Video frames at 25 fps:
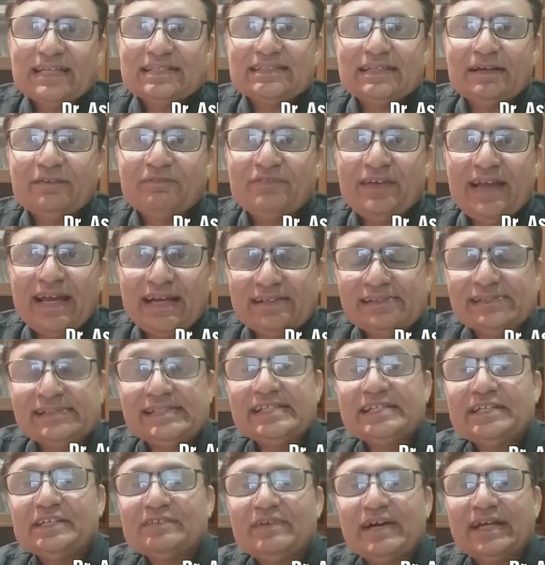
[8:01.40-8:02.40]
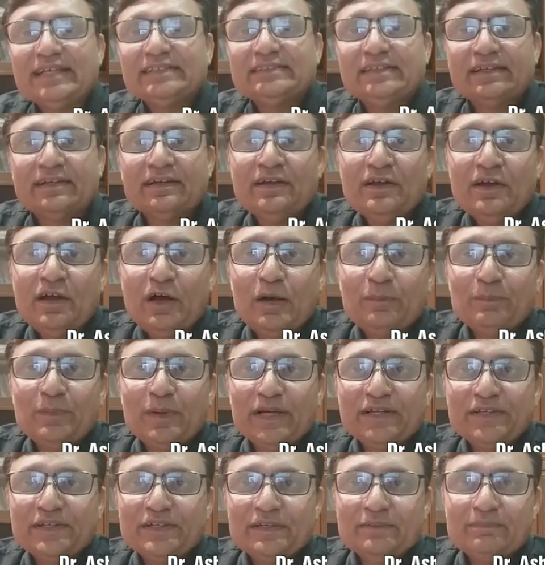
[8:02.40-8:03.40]
as the faculty advisor
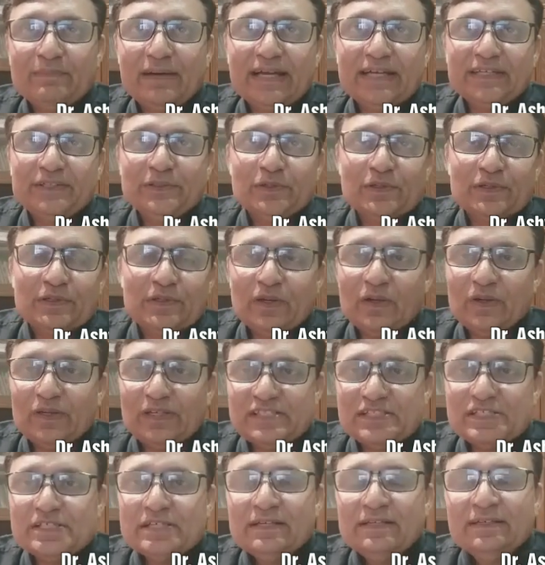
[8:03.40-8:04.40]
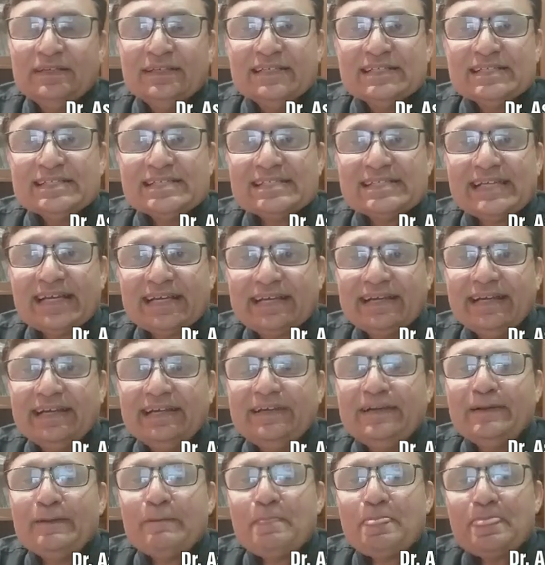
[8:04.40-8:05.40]
appointed by your college.
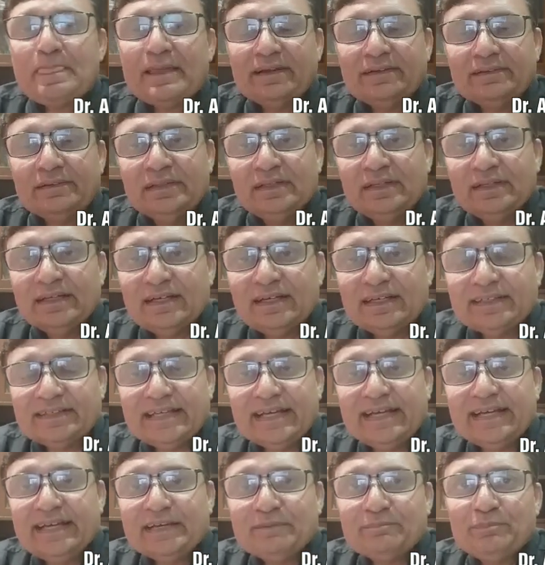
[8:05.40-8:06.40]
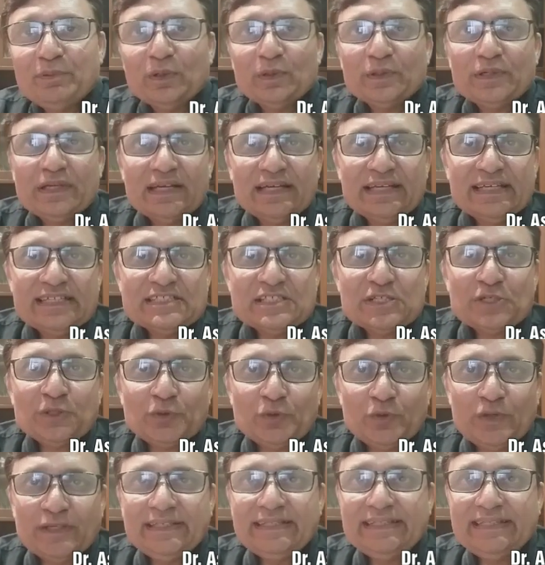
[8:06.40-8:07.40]
Second training portal is
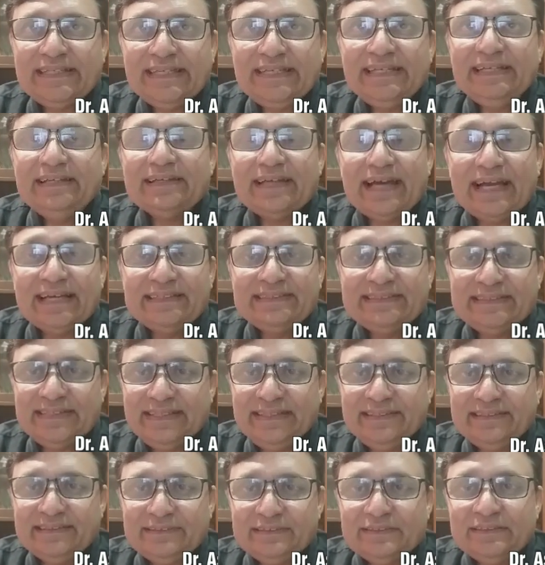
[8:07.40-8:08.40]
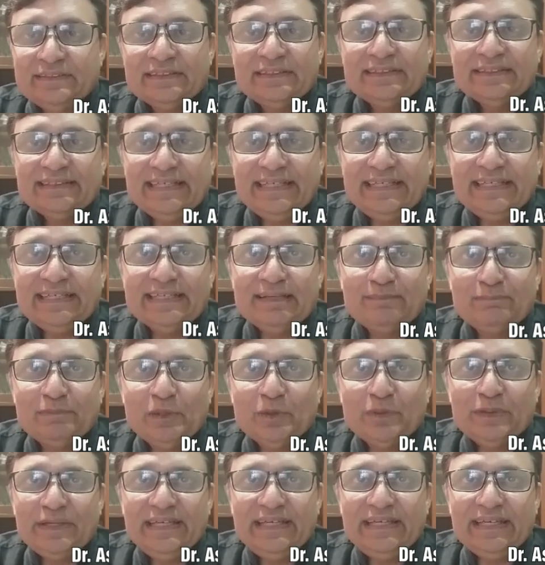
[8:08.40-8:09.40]
2019.
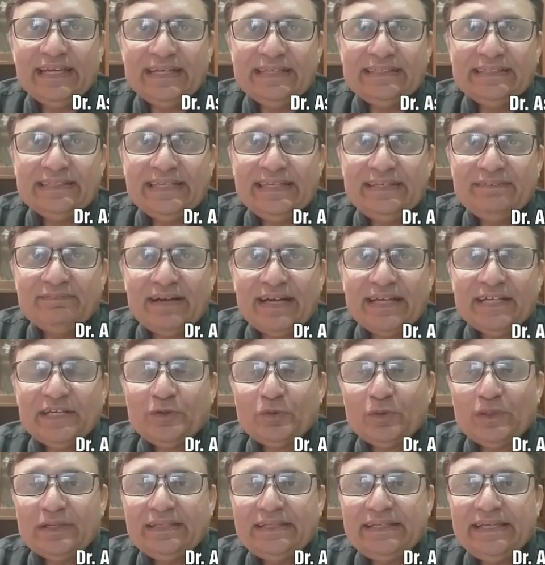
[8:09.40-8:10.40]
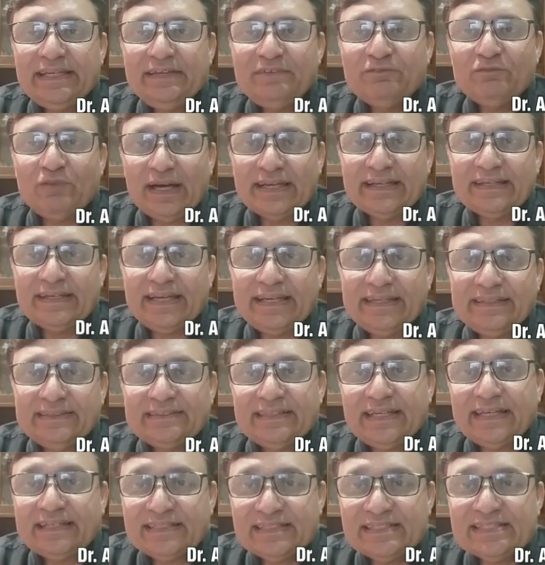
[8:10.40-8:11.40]
TWENTY
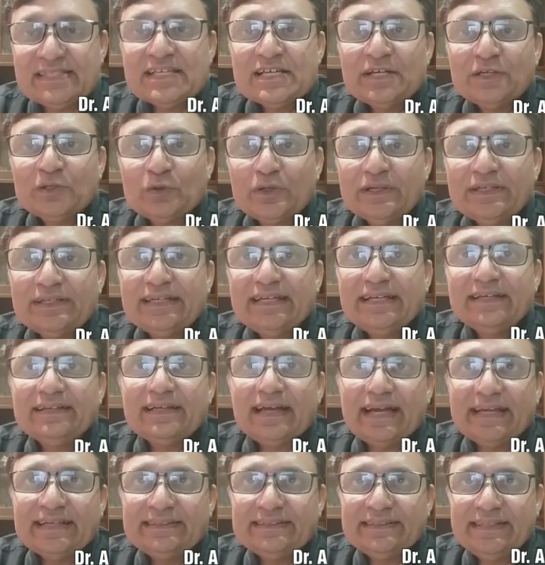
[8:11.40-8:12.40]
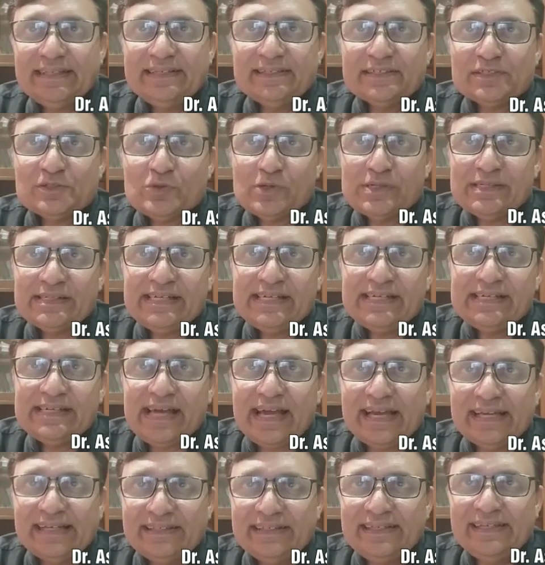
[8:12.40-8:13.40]
2019, that is 2019.
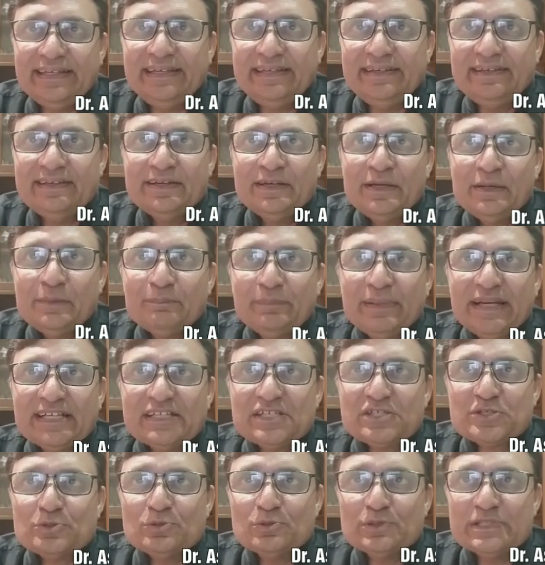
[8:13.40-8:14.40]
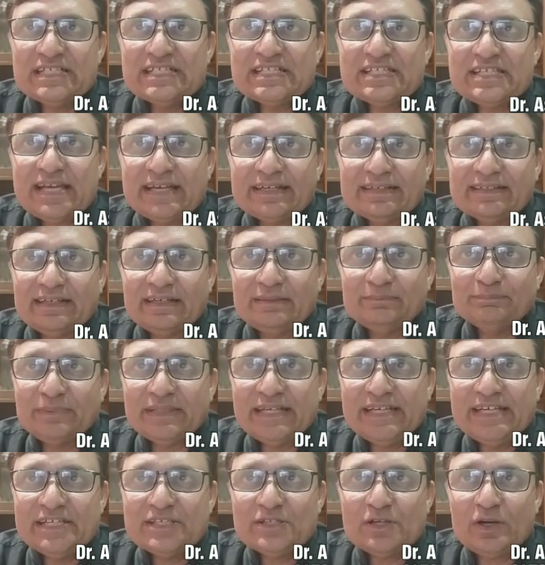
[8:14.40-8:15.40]
2019 brings students and
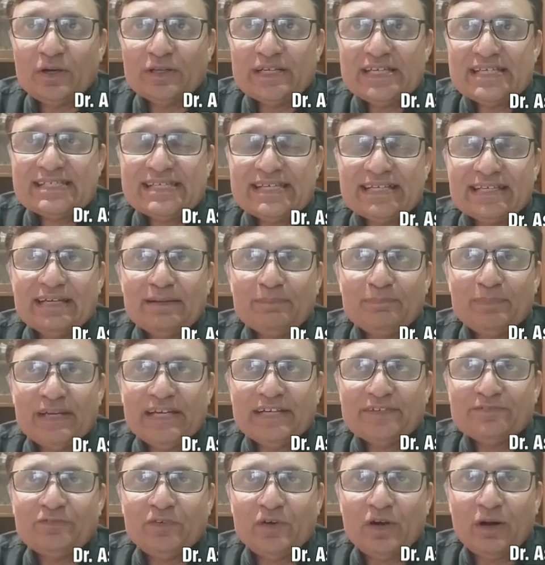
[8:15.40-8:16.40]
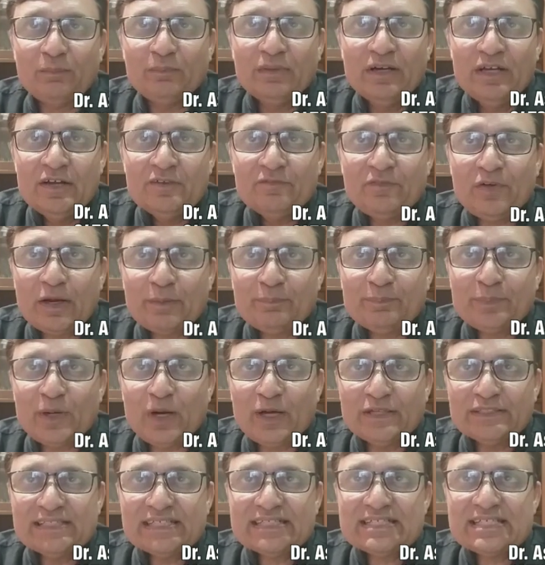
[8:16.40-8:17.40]
companies on a single platform for
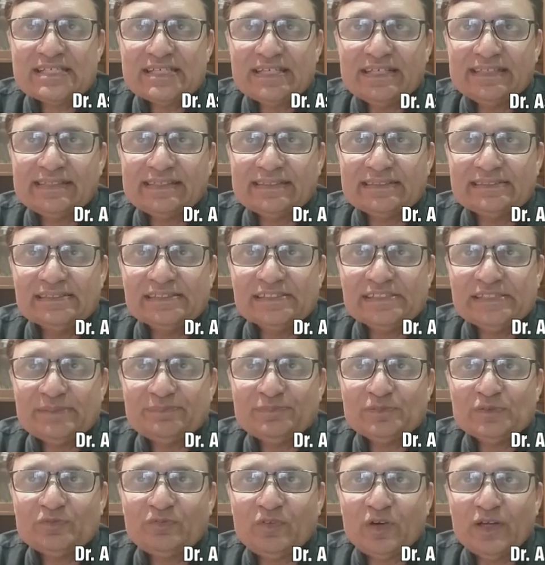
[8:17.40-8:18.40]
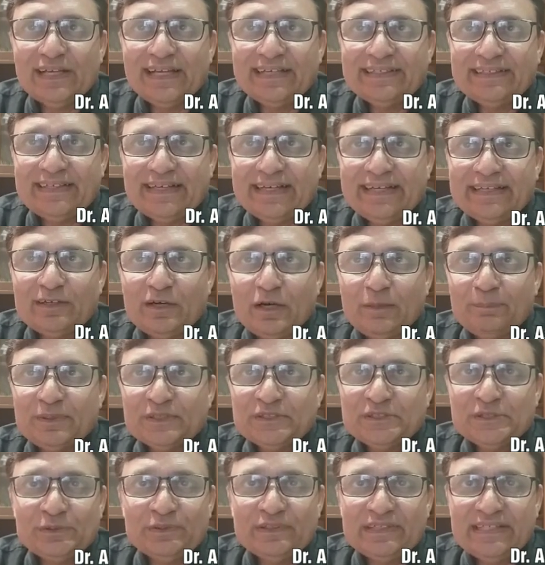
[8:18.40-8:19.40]
projects, internships, volunteering
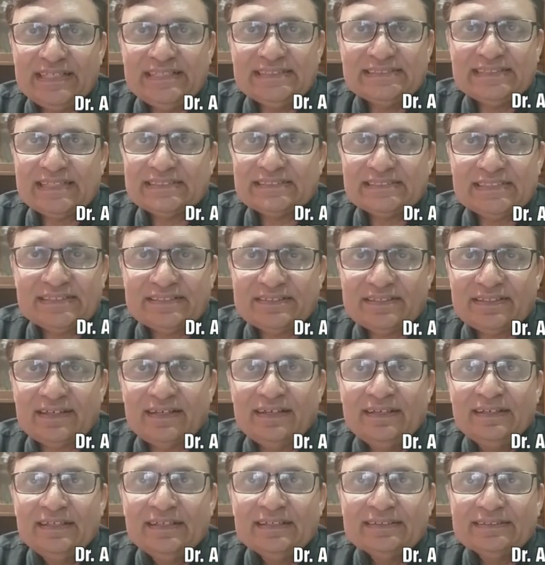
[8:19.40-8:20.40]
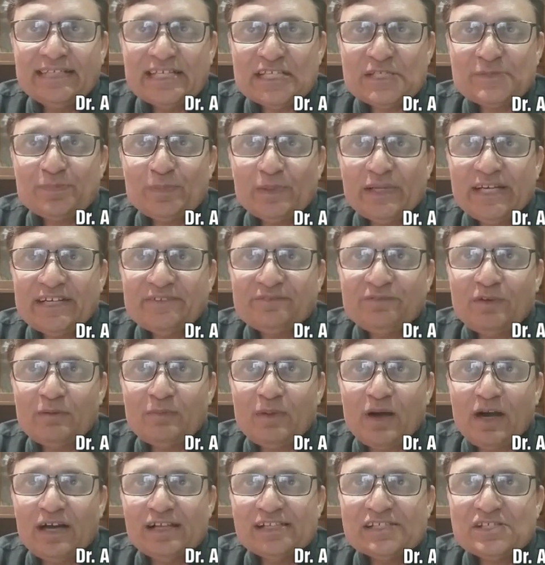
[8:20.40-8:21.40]
opportunities, etc. This
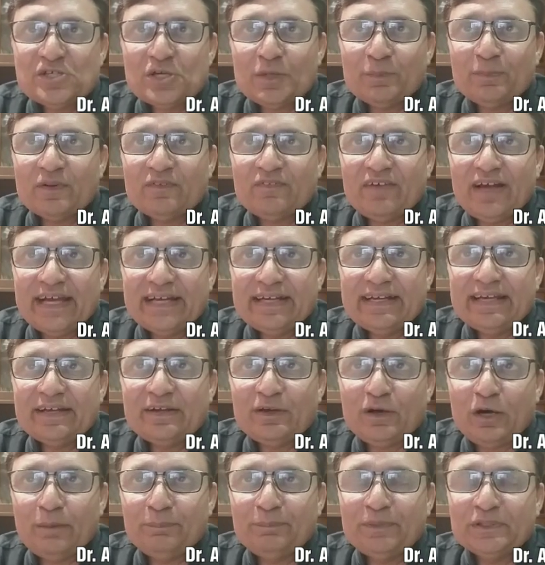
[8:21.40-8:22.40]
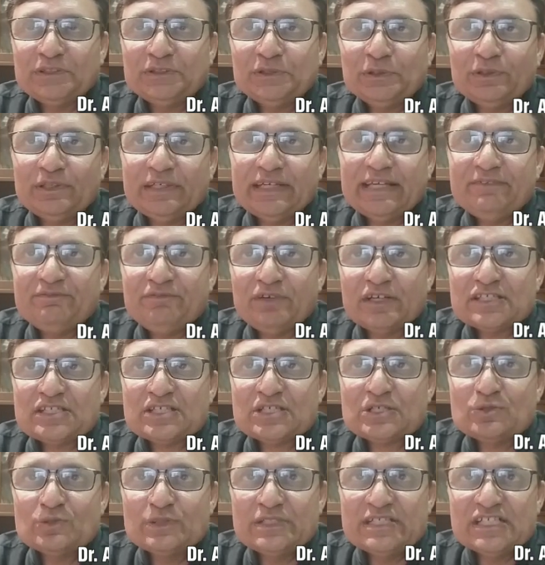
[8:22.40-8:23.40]
platform also provides an opportunity for
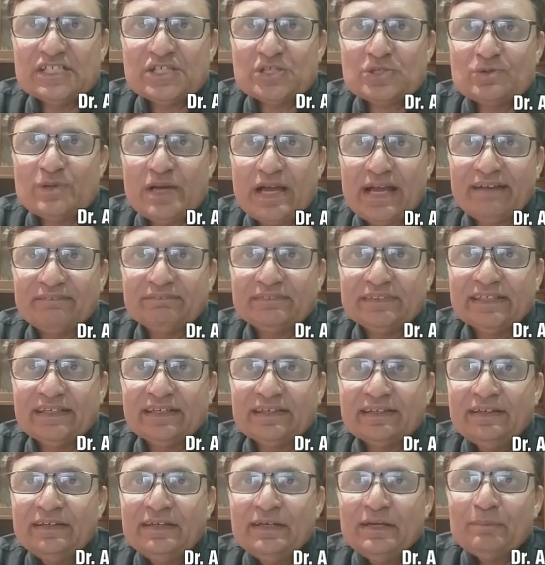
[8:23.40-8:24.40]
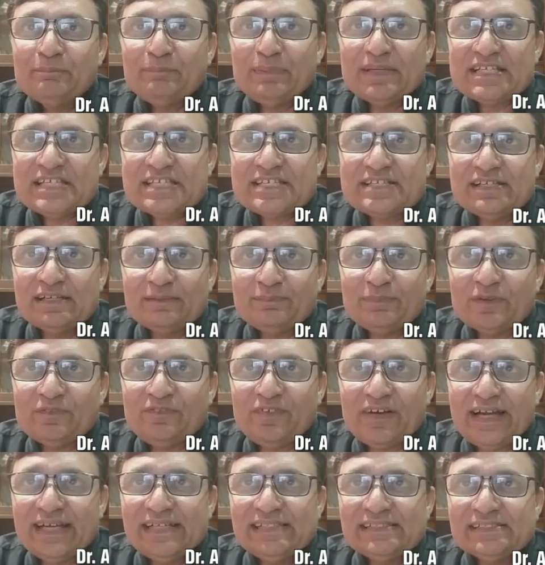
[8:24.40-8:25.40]
students to have their personal
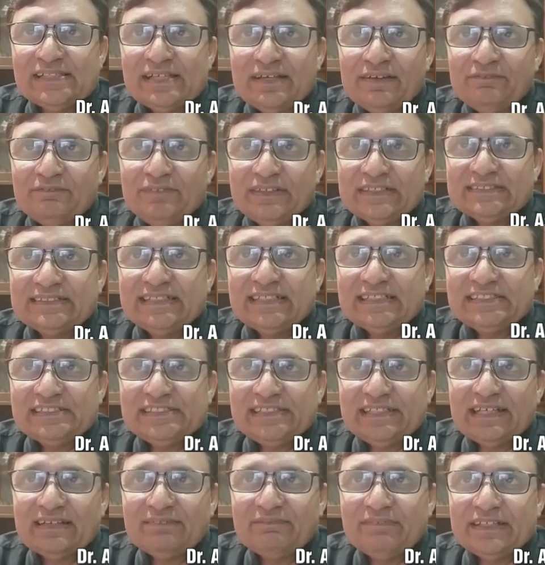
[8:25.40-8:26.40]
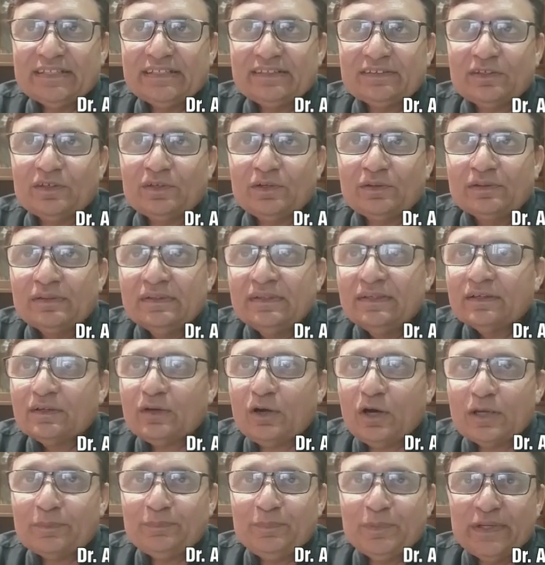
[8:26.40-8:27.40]
profiles which they share with
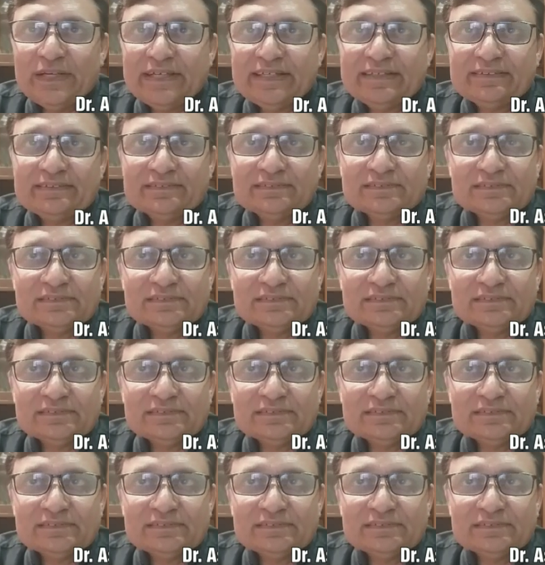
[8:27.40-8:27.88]
corporate